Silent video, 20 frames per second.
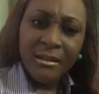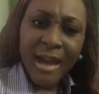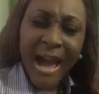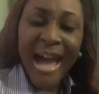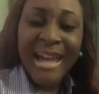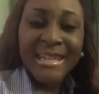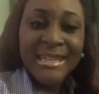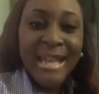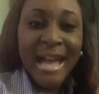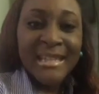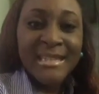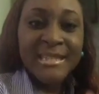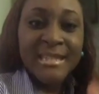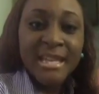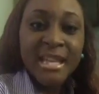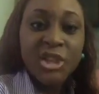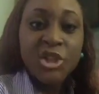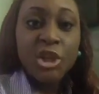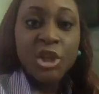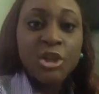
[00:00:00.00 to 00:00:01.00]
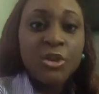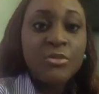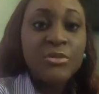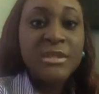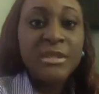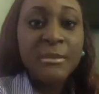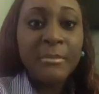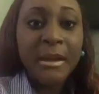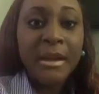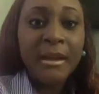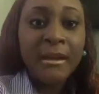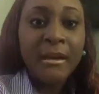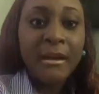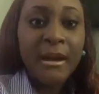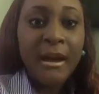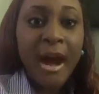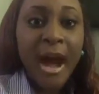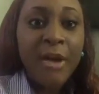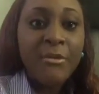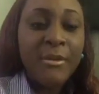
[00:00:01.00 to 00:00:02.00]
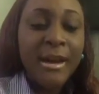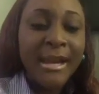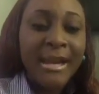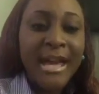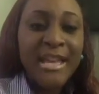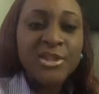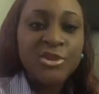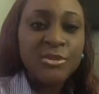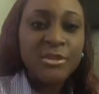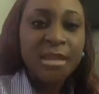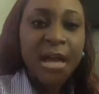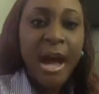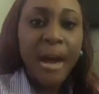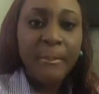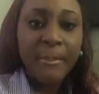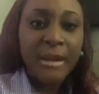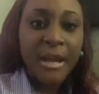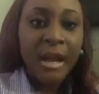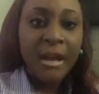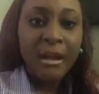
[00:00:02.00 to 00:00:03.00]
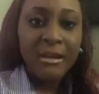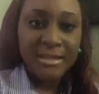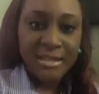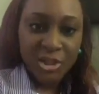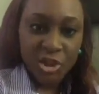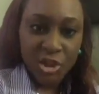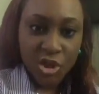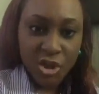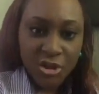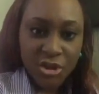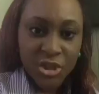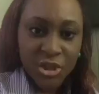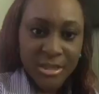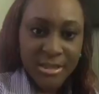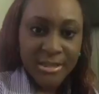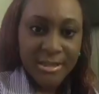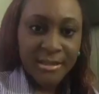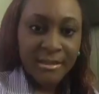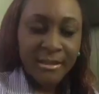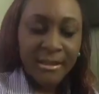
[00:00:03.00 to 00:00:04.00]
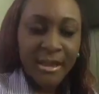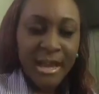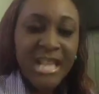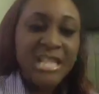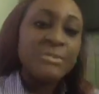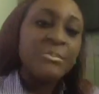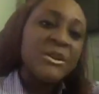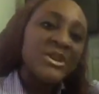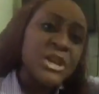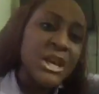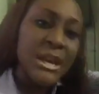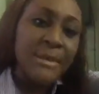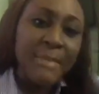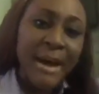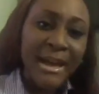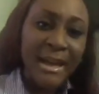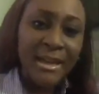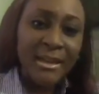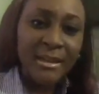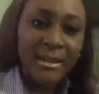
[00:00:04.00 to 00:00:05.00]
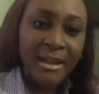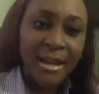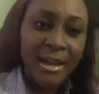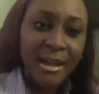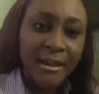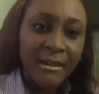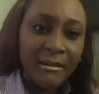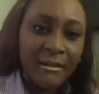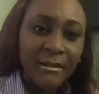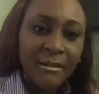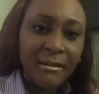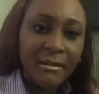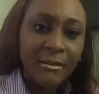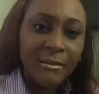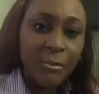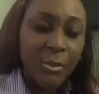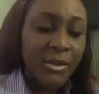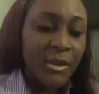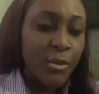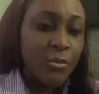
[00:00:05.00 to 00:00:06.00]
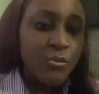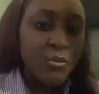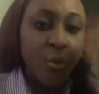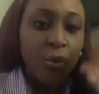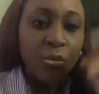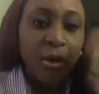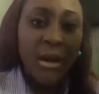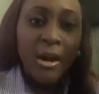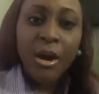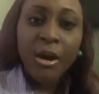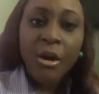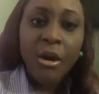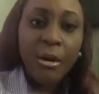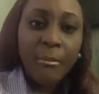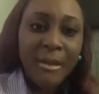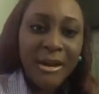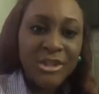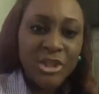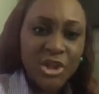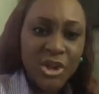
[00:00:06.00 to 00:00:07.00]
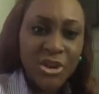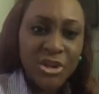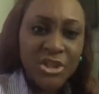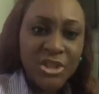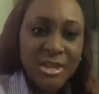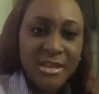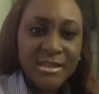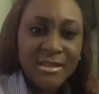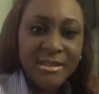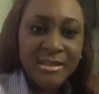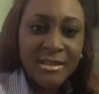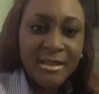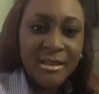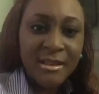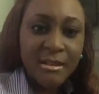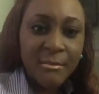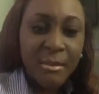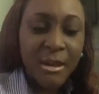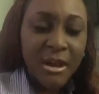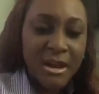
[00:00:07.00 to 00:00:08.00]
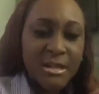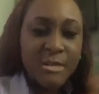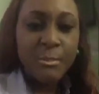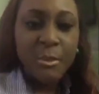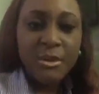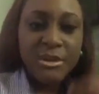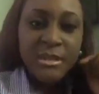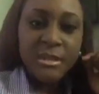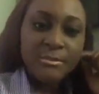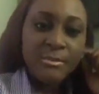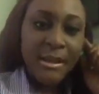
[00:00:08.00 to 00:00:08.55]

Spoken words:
And that teaching used to be, I realize, used to happen a lot in churches, especially back in the day, whether rural or urban churches, because persons